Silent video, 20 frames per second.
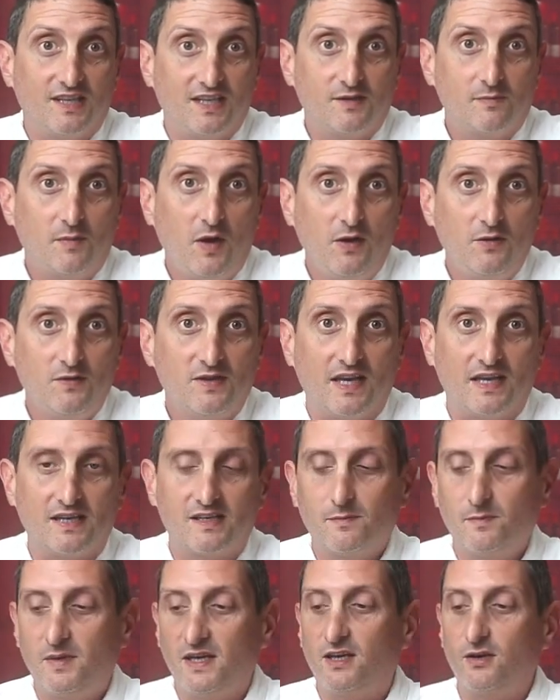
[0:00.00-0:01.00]
this
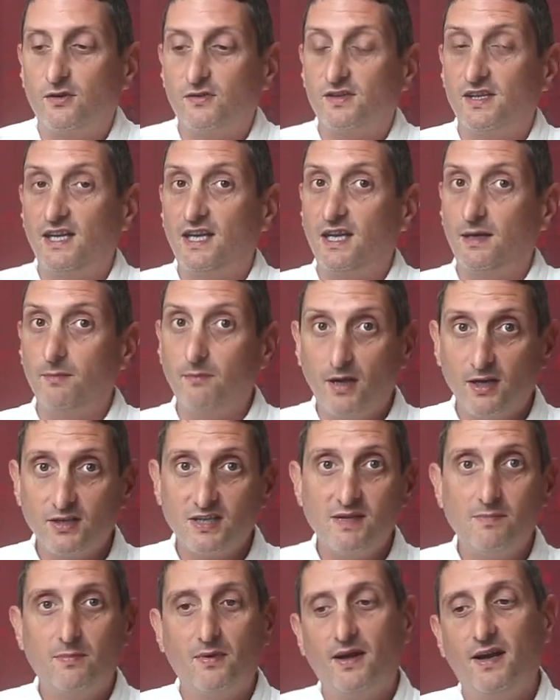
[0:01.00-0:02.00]
process because they can
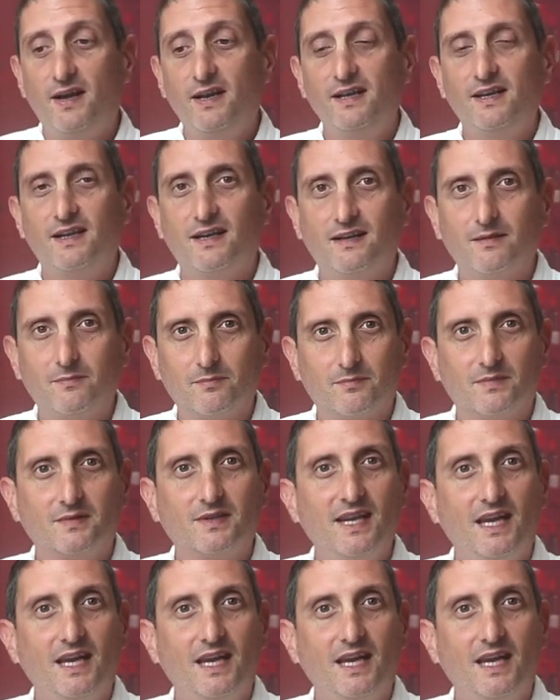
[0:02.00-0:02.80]
multiply and